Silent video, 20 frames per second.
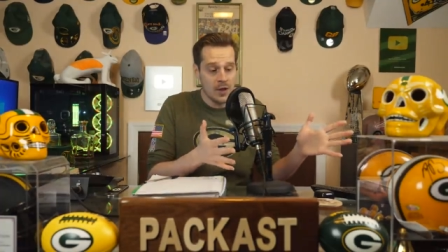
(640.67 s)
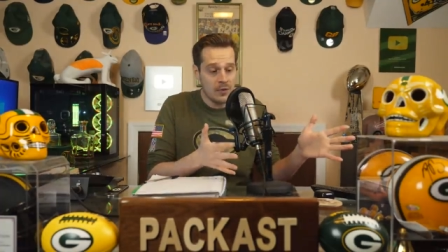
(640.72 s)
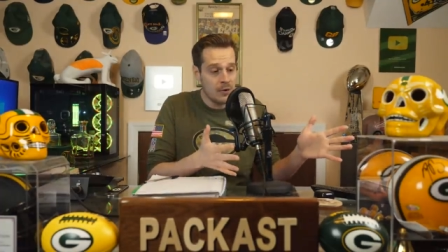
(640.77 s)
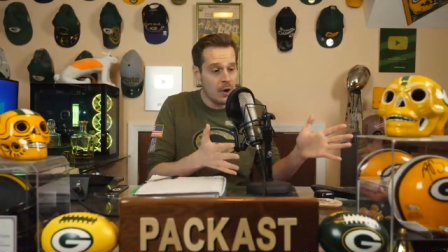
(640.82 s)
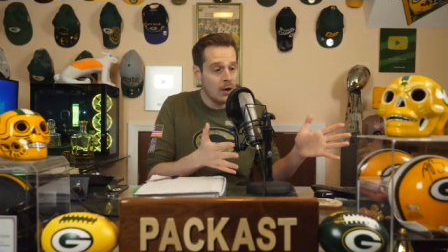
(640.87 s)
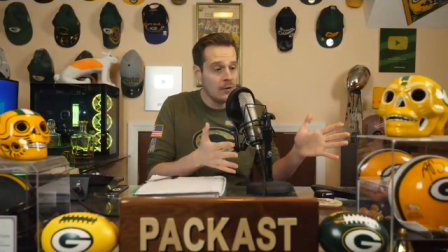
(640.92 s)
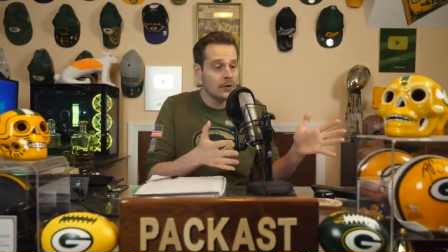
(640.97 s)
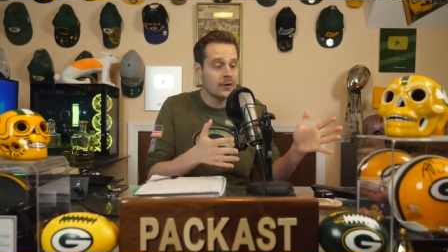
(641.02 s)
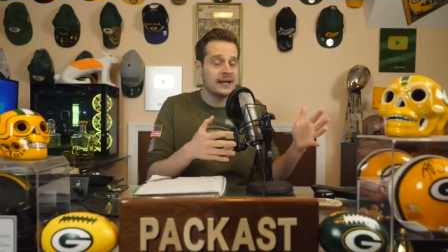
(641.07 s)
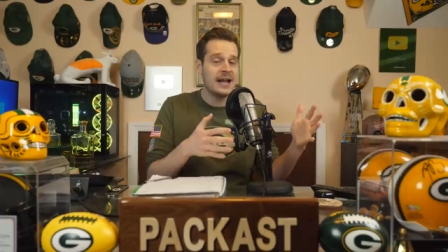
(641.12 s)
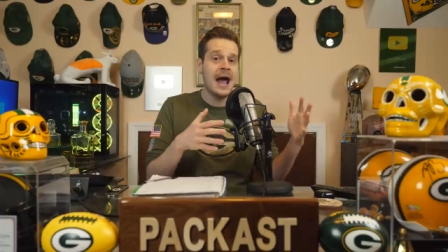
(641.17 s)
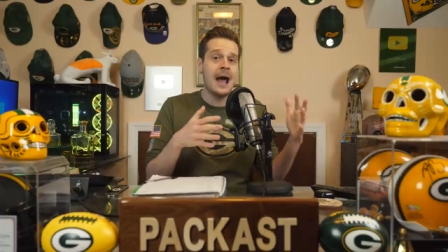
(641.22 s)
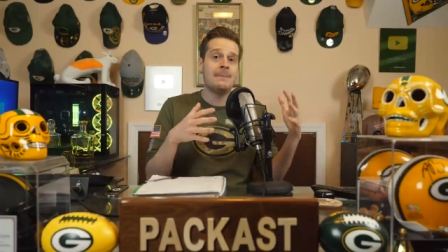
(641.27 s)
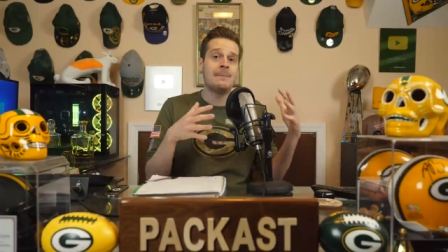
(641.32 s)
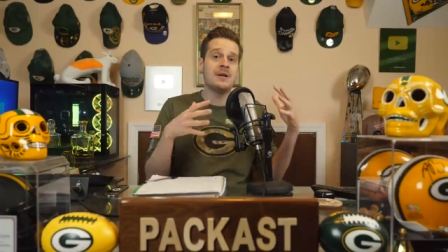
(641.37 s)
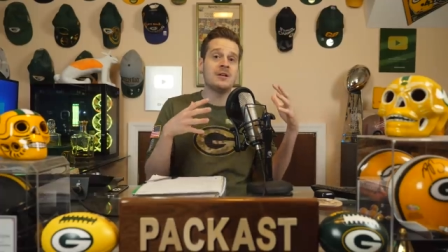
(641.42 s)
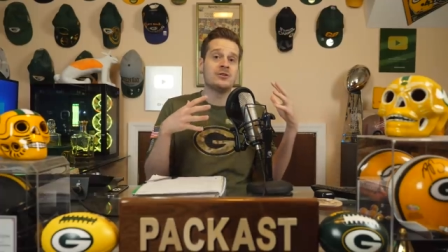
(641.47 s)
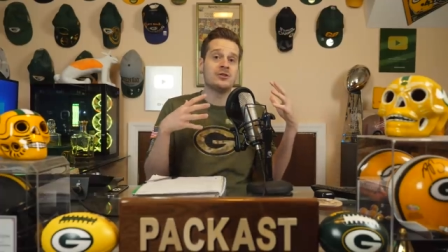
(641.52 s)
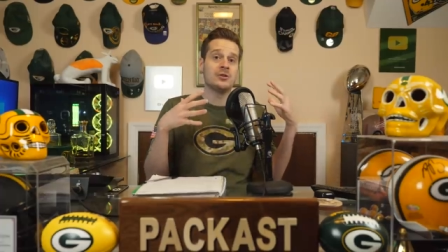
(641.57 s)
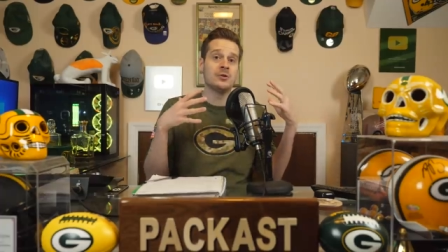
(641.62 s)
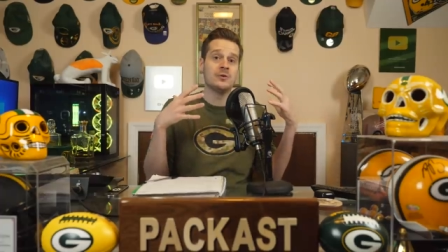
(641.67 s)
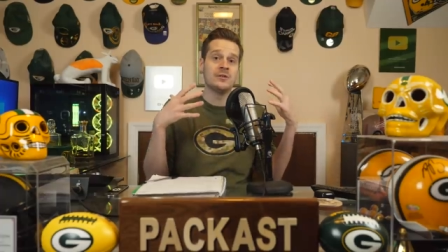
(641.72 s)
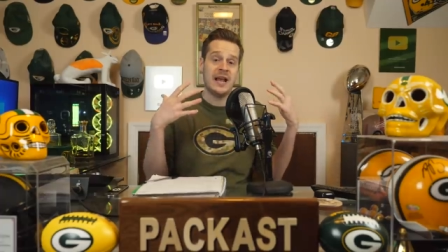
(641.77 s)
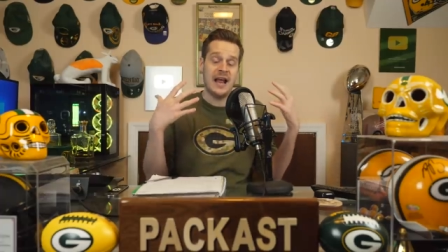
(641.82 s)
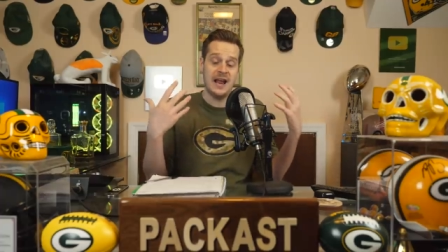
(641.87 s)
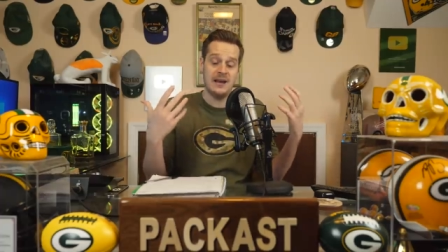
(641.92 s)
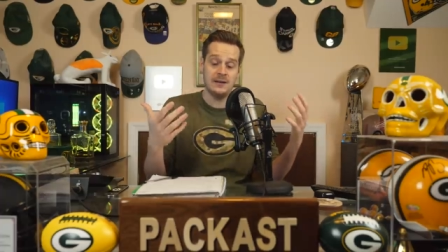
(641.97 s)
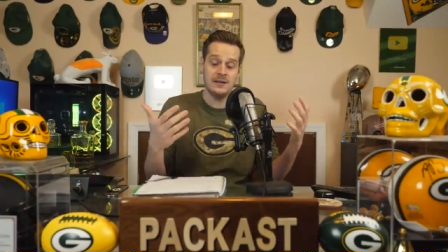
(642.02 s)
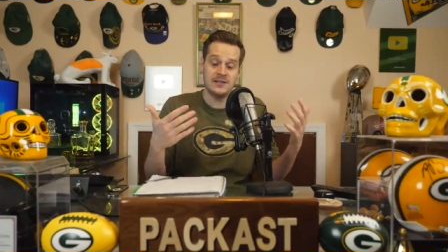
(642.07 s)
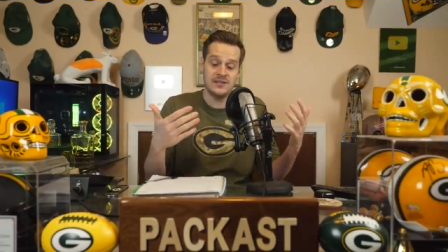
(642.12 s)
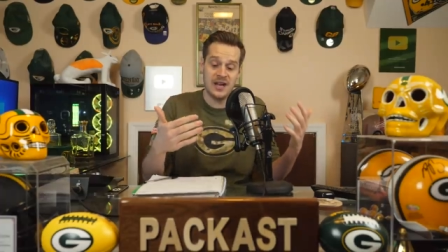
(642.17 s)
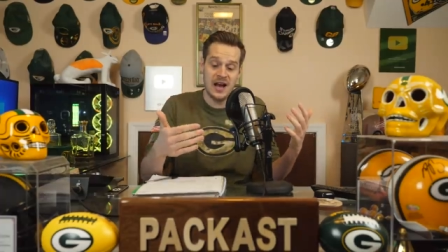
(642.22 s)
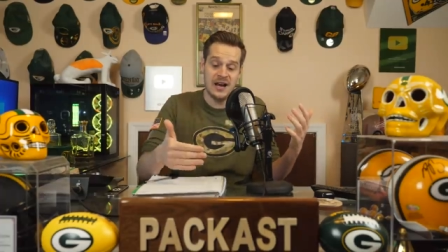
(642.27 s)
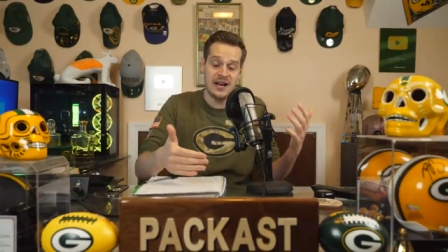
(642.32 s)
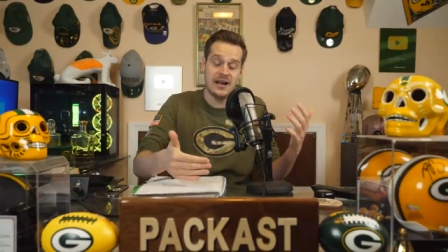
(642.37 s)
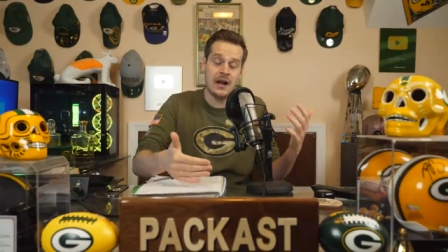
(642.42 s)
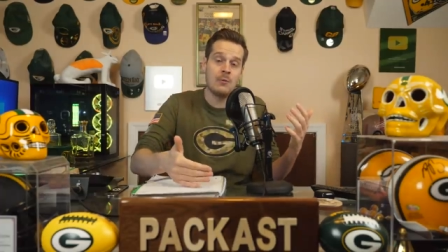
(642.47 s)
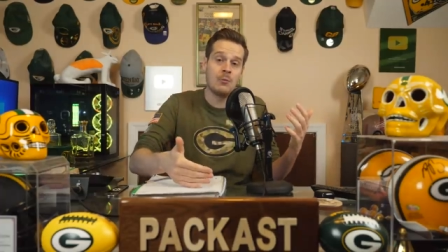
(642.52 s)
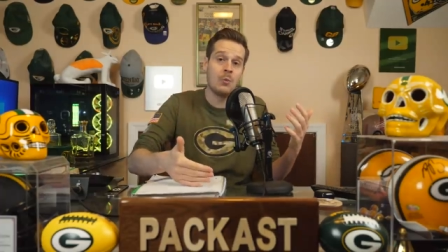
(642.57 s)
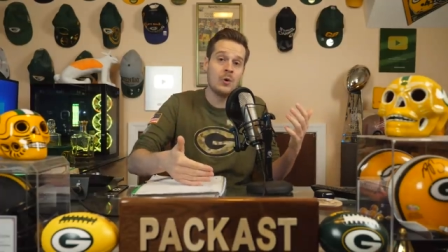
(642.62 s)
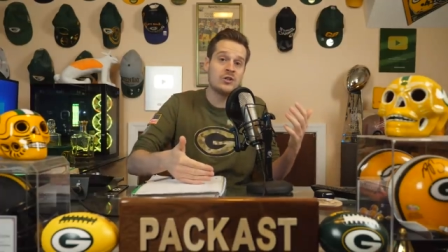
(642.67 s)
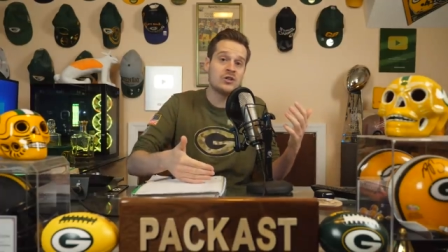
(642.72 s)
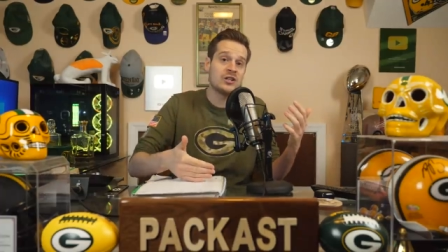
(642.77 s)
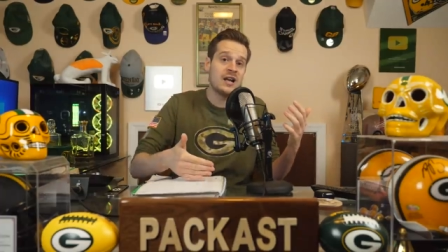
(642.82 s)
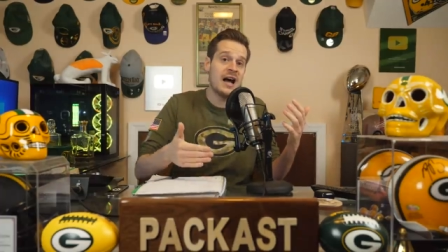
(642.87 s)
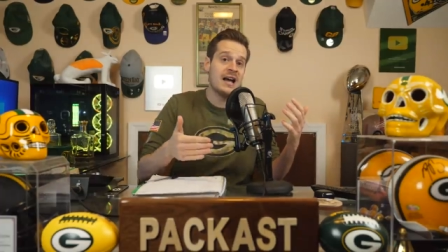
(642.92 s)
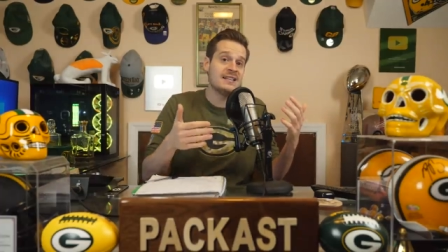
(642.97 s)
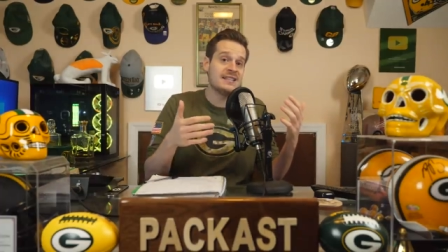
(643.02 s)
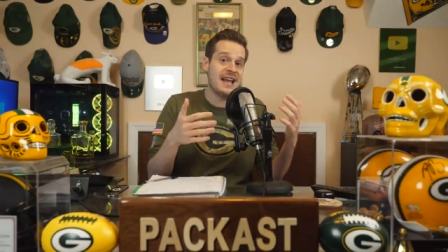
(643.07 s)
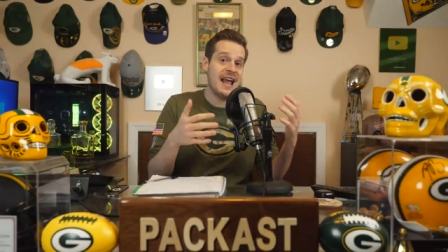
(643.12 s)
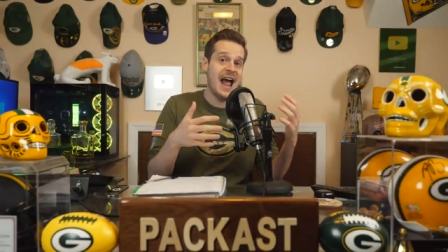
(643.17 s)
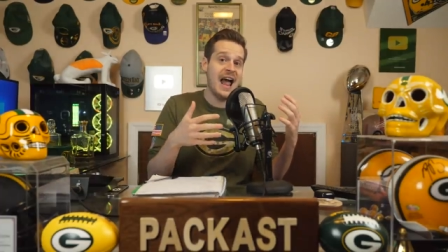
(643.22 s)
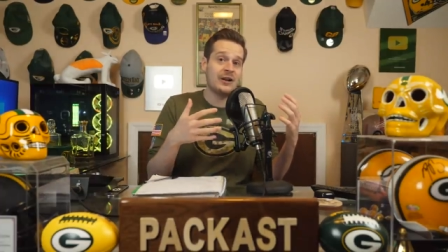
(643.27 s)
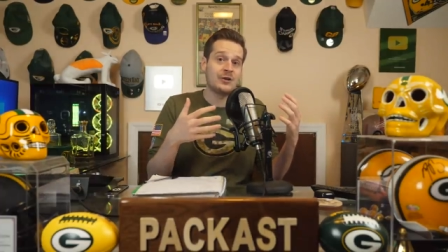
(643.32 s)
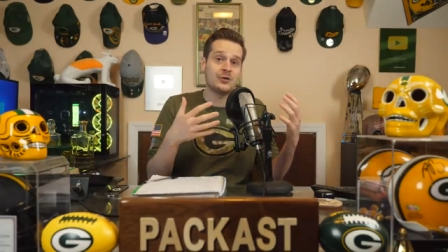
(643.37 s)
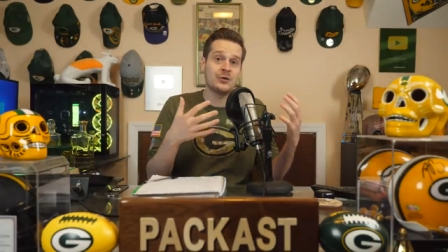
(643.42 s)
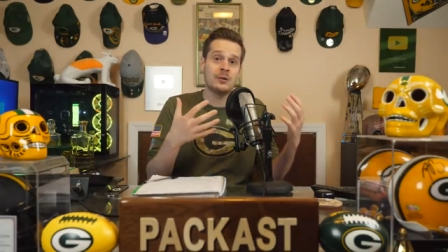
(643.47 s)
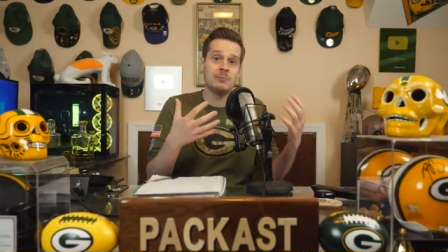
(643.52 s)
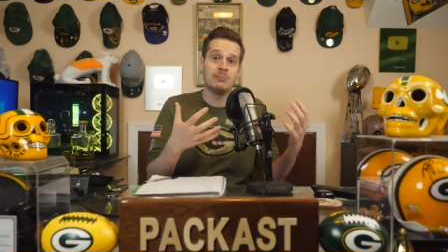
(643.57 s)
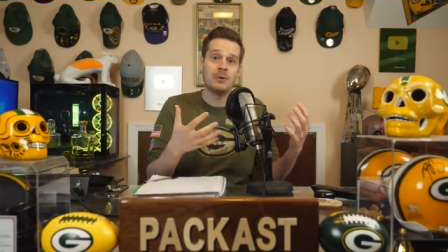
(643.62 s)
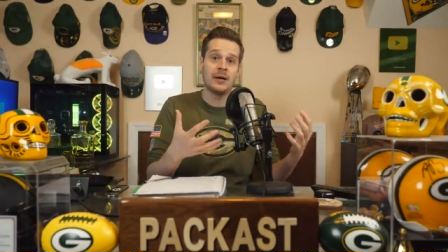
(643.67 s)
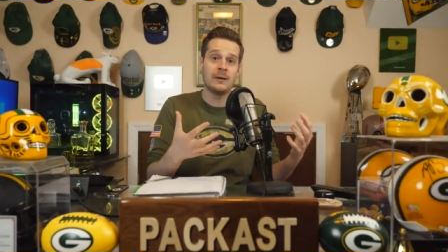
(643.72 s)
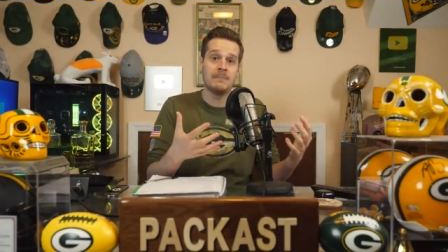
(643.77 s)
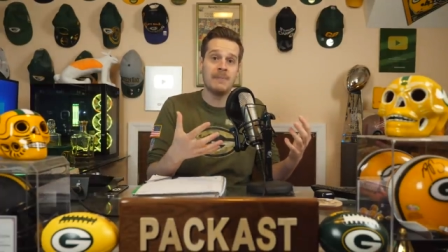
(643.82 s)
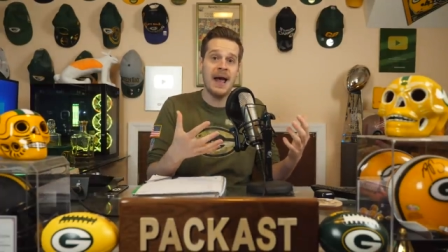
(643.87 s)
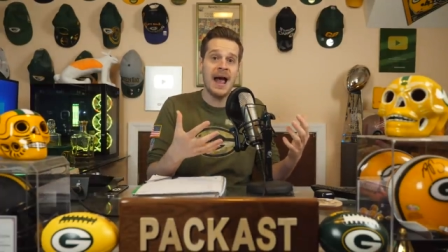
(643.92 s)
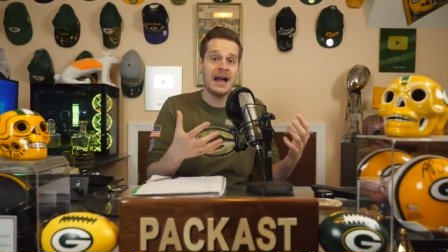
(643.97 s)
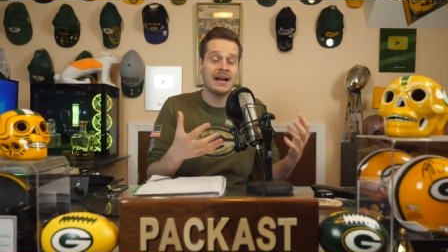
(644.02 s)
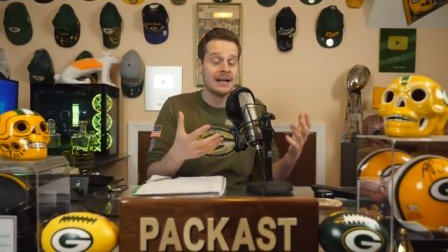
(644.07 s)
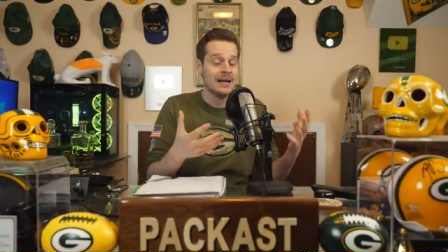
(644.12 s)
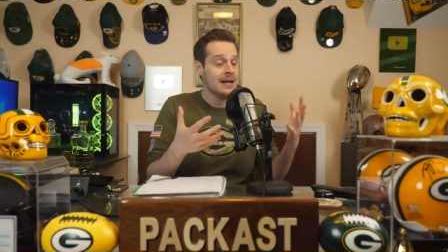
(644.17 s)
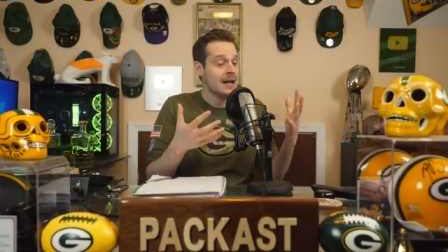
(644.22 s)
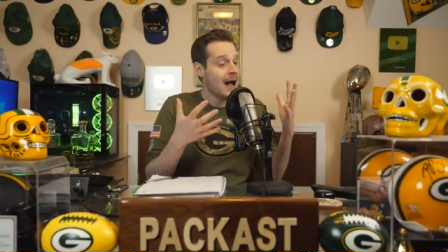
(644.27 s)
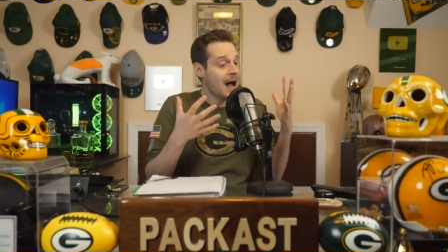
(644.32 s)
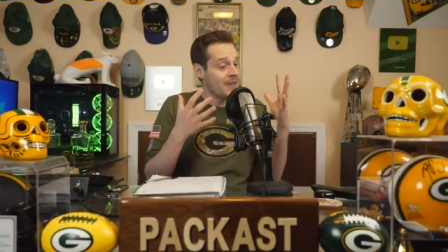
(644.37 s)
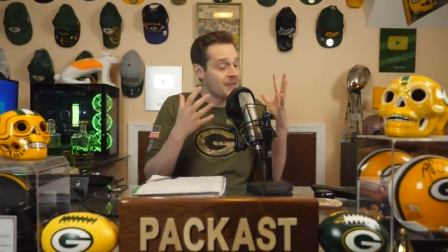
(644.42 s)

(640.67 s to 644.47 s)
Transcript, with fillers: with all their cap issues and deciding on which guys to actually bring back.